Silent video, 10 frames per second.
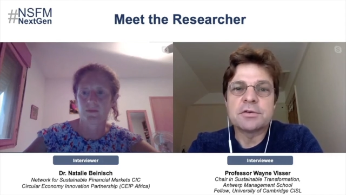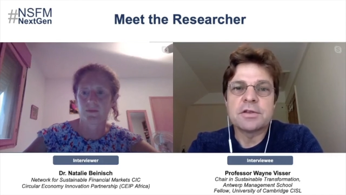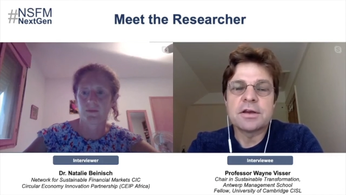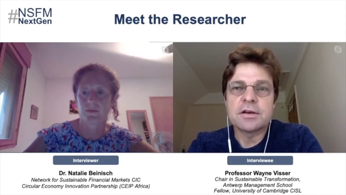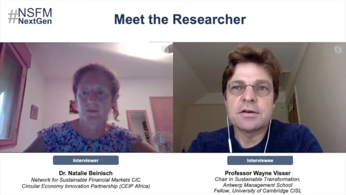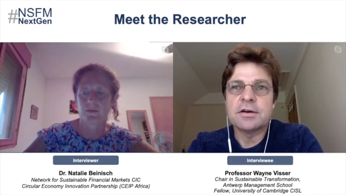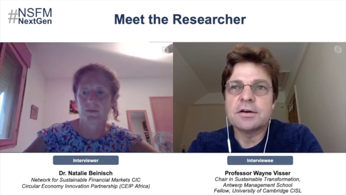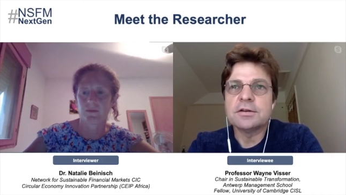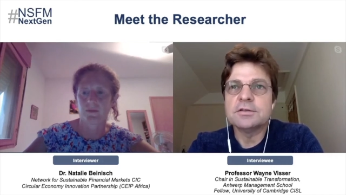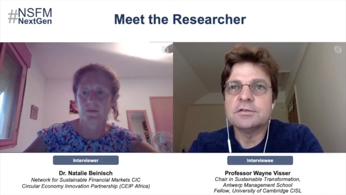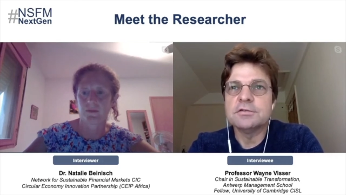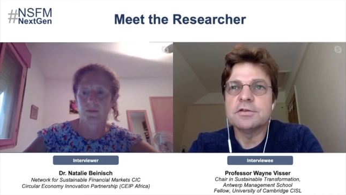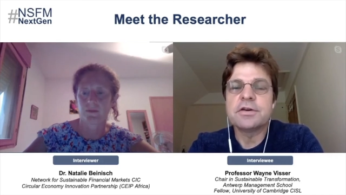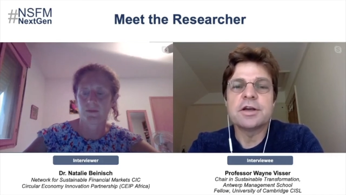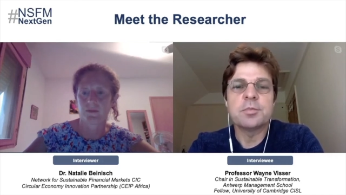Speaker 1: because they are
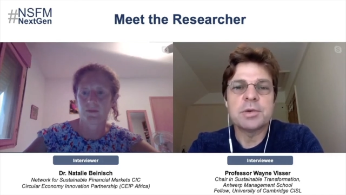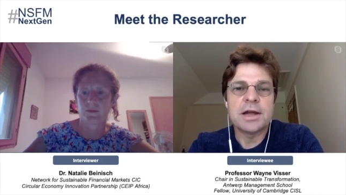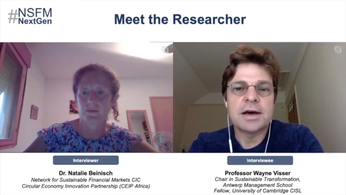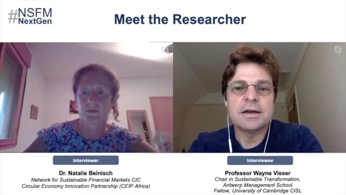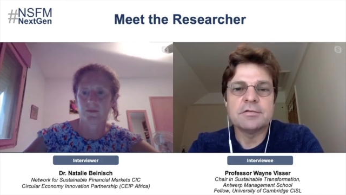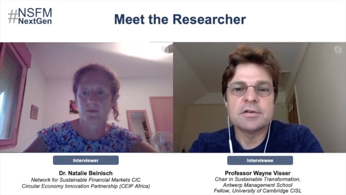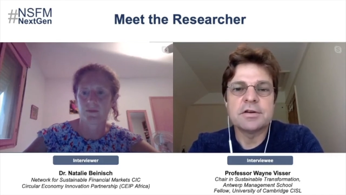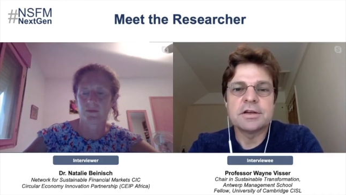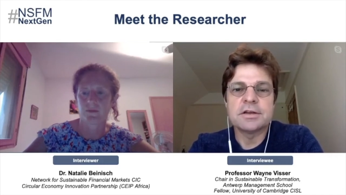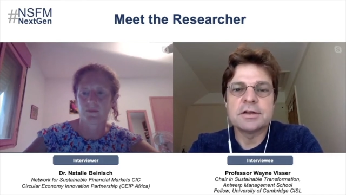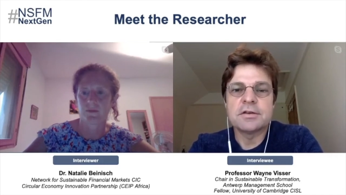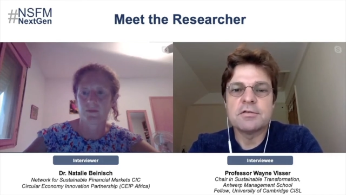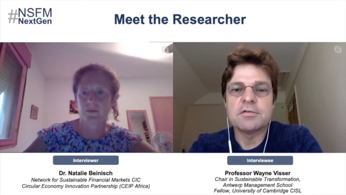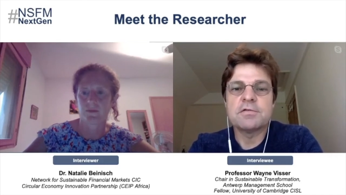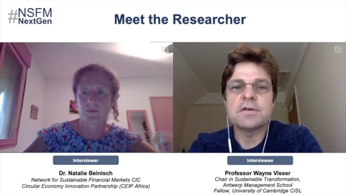very applied, very
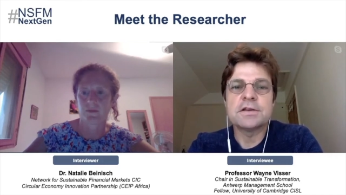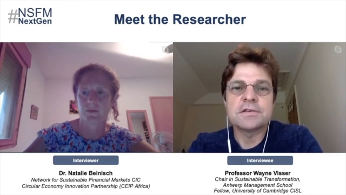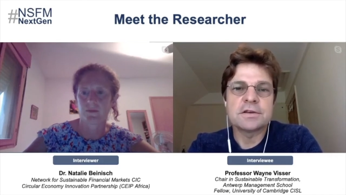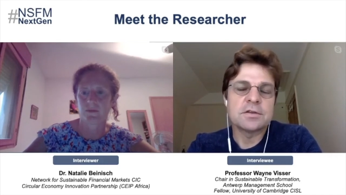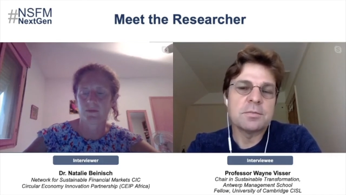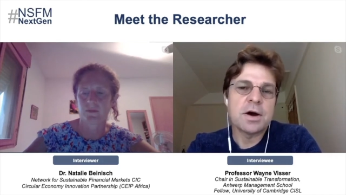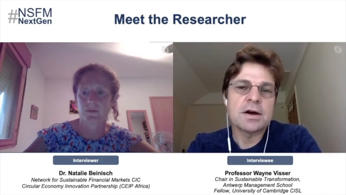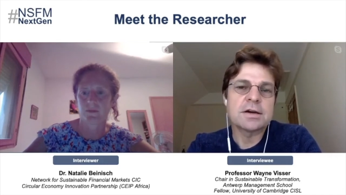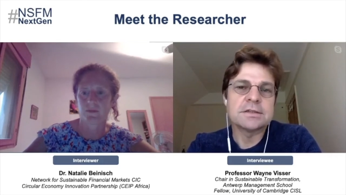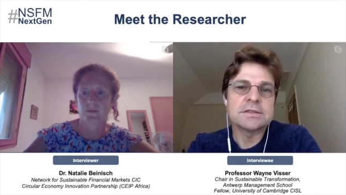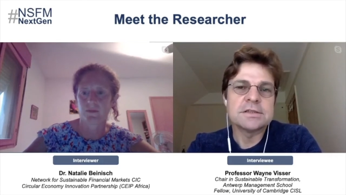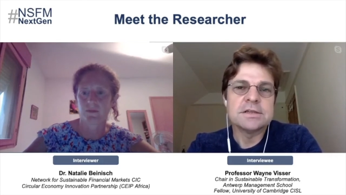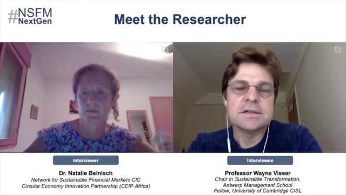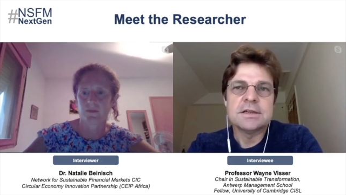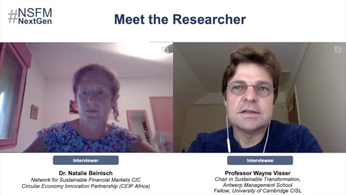facing the market,
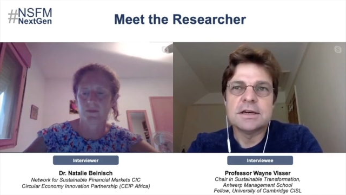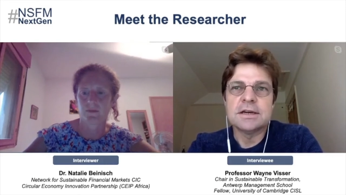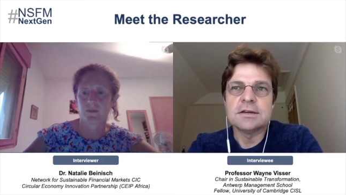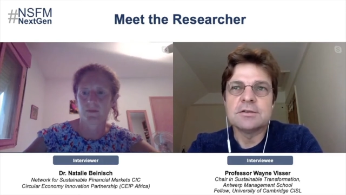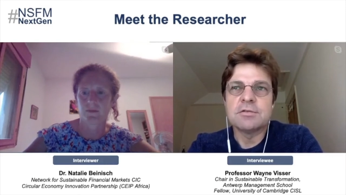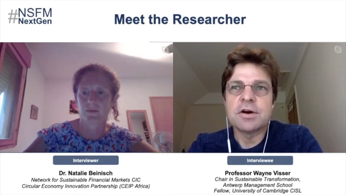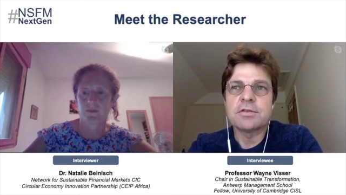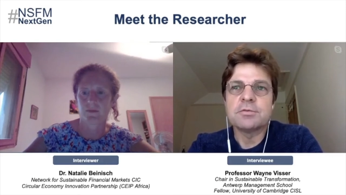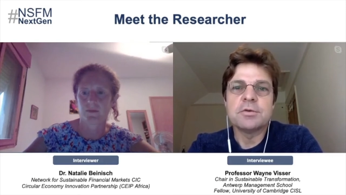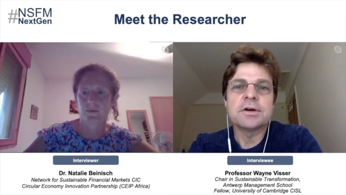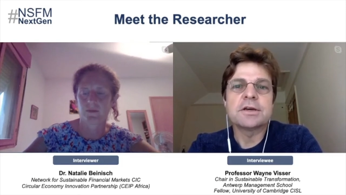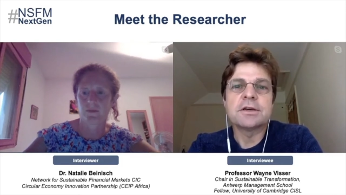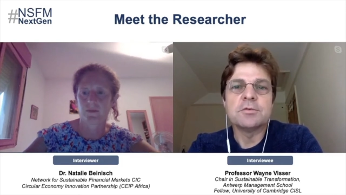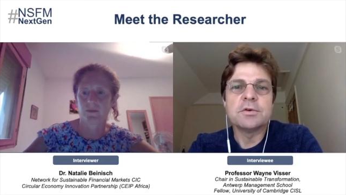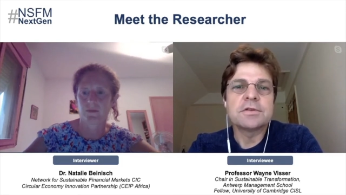and rather
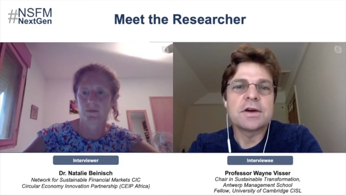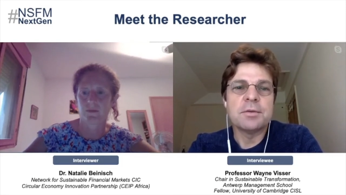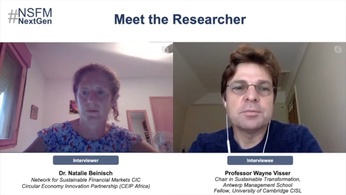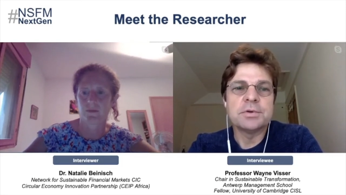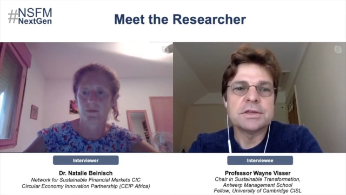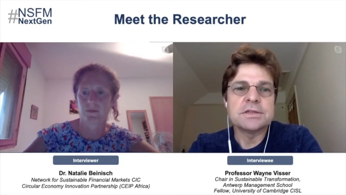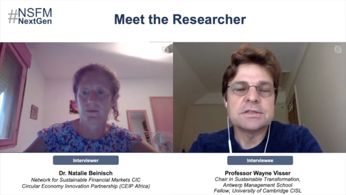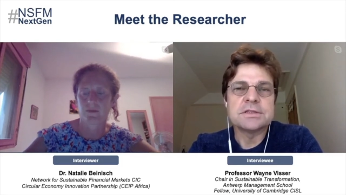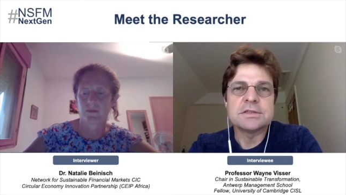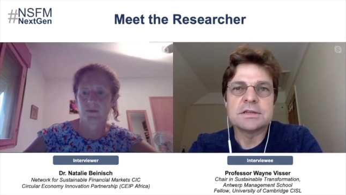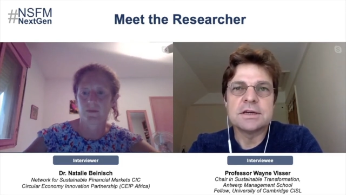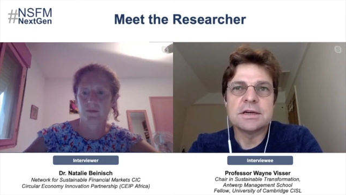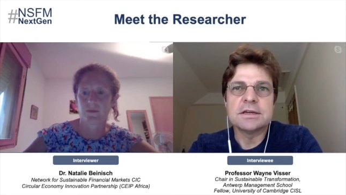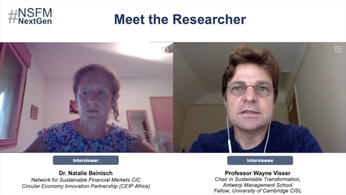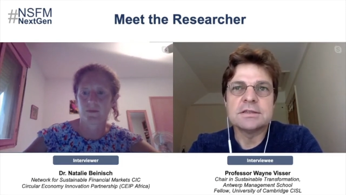working with companies.
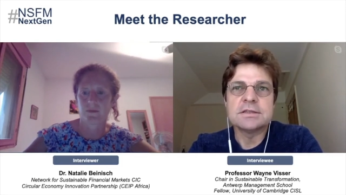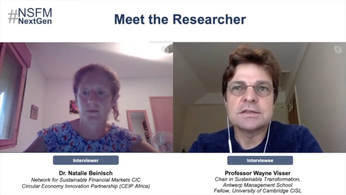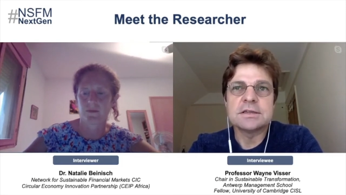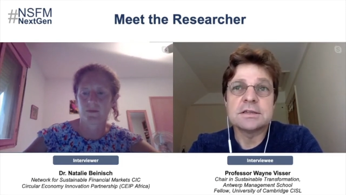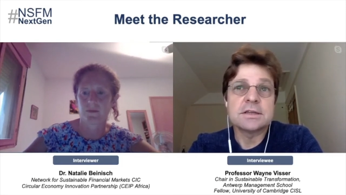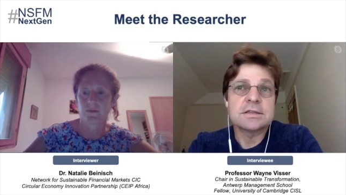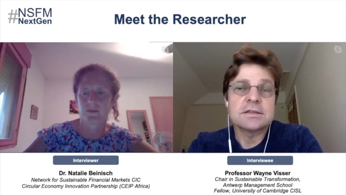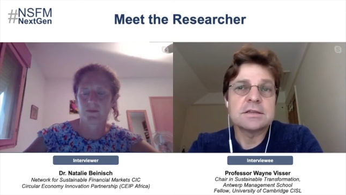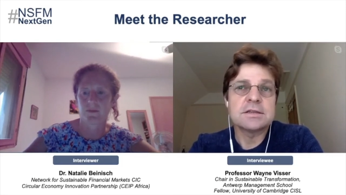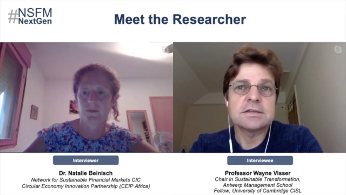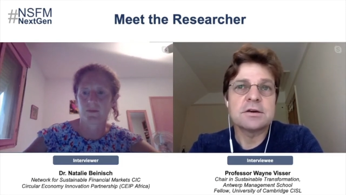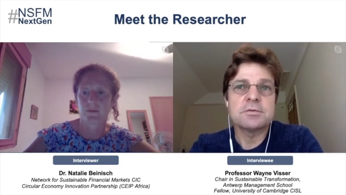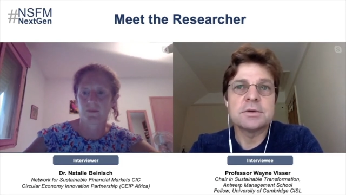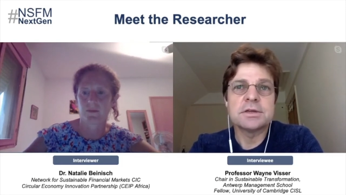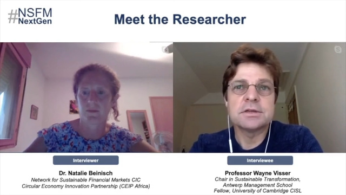And uh, that that's
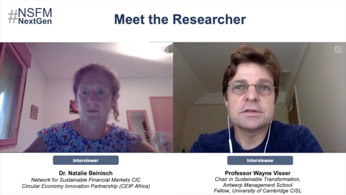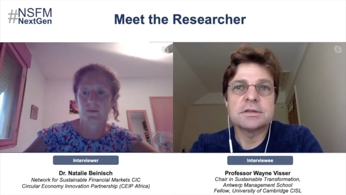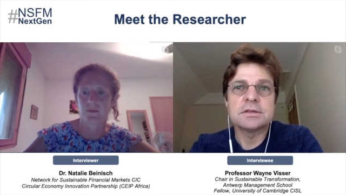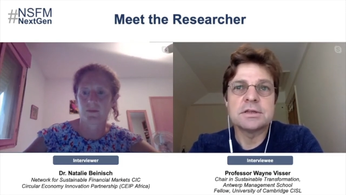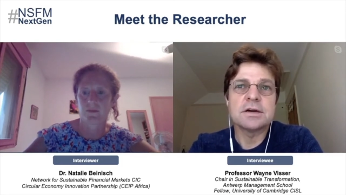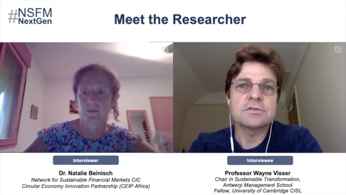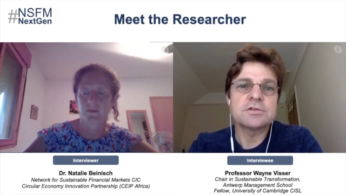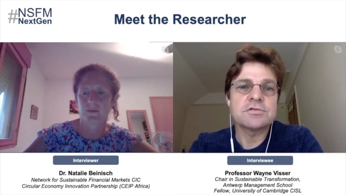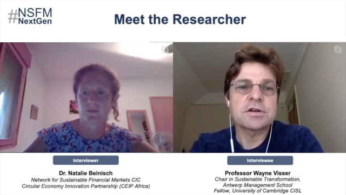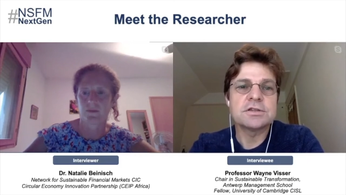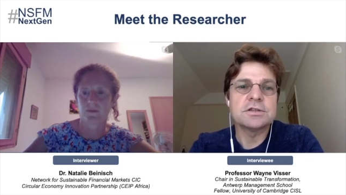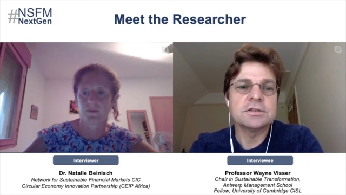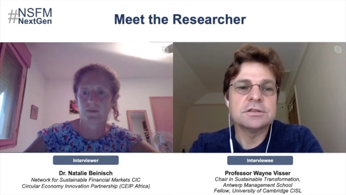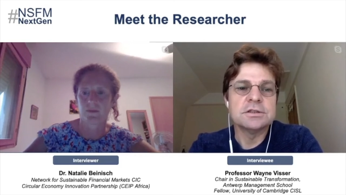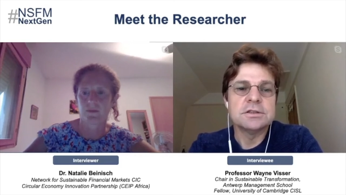how we now
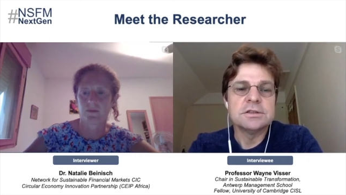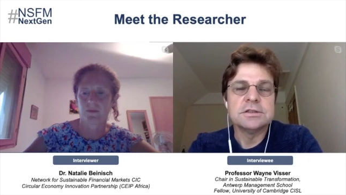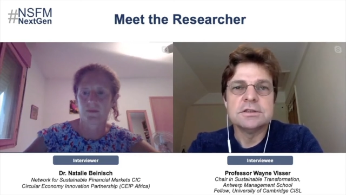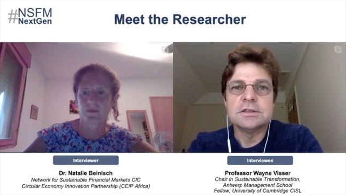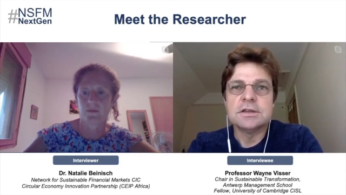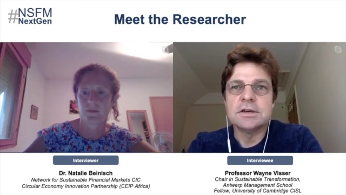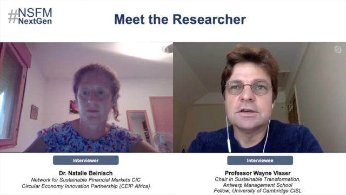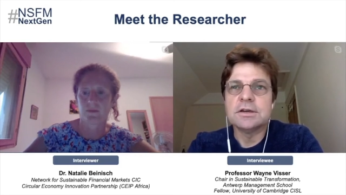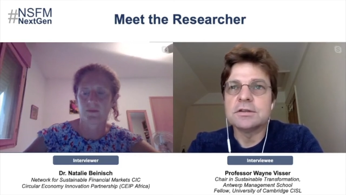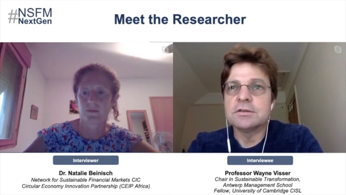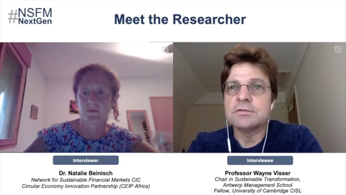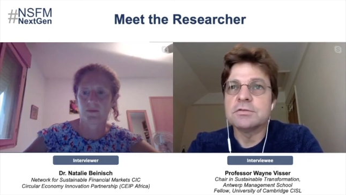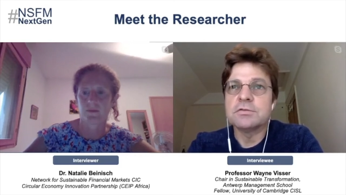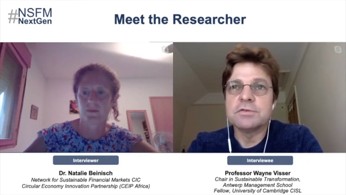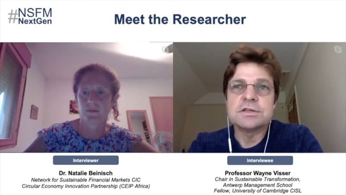structure Uh, the,
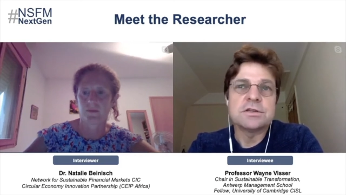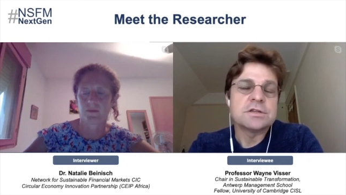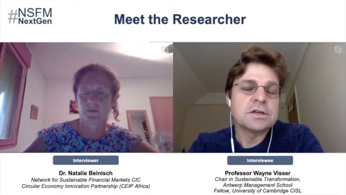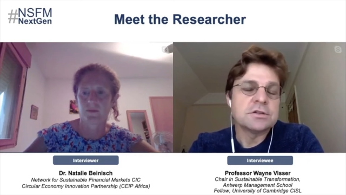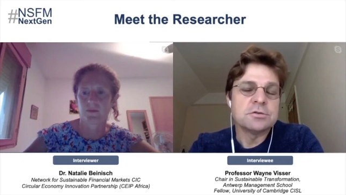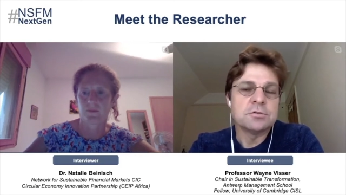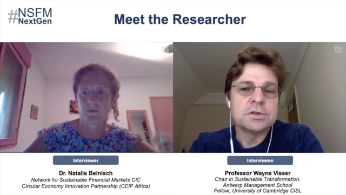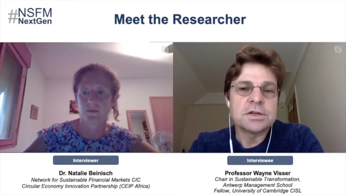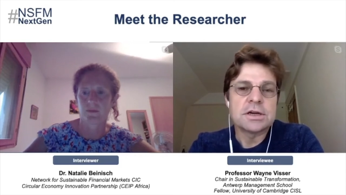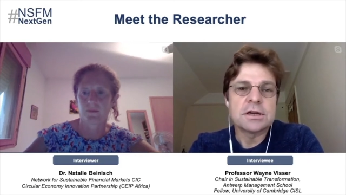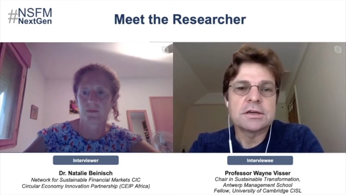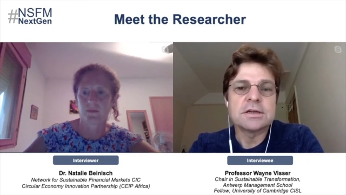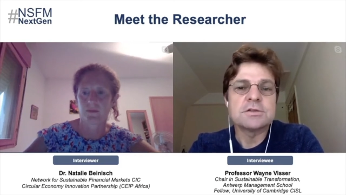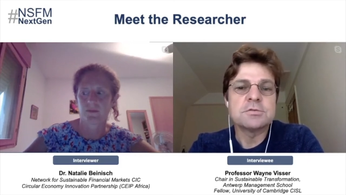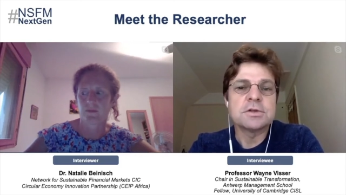the research I do, which I, I
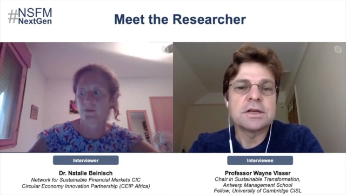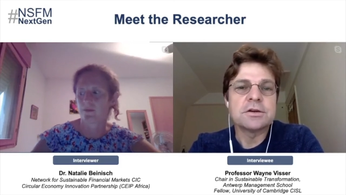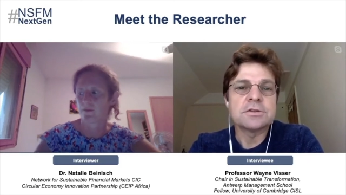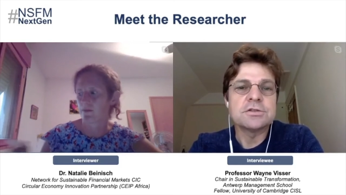guess we'll get